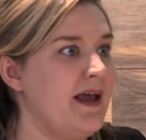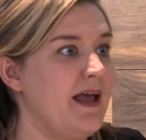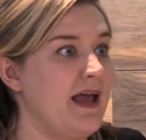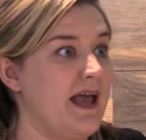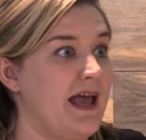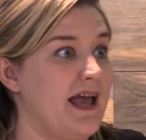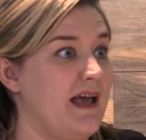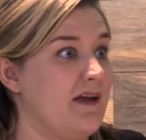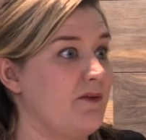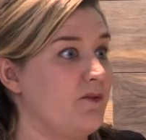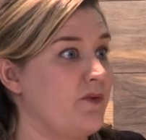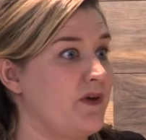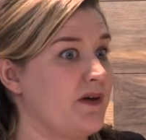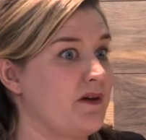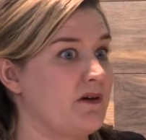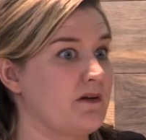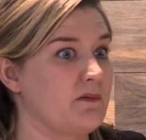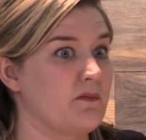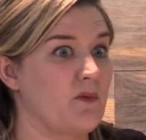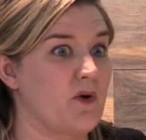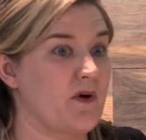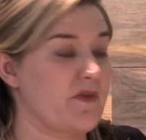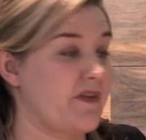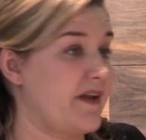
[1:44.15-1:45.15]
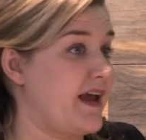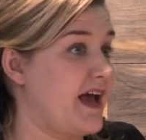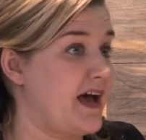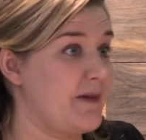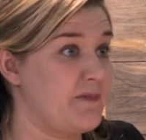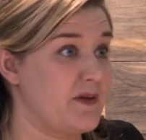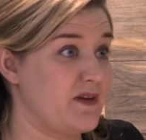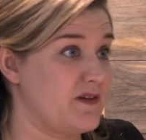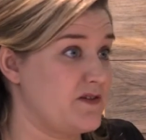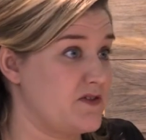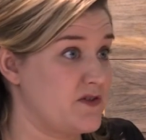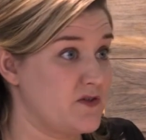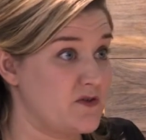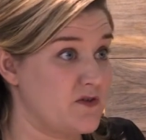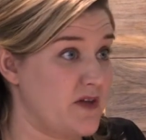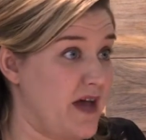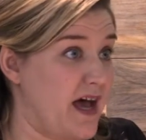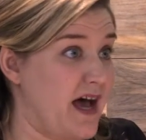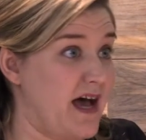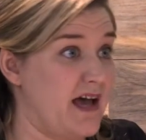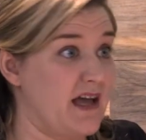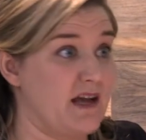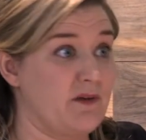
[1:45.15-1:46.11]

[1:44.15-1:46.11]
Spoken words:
and we are more than happy to do that,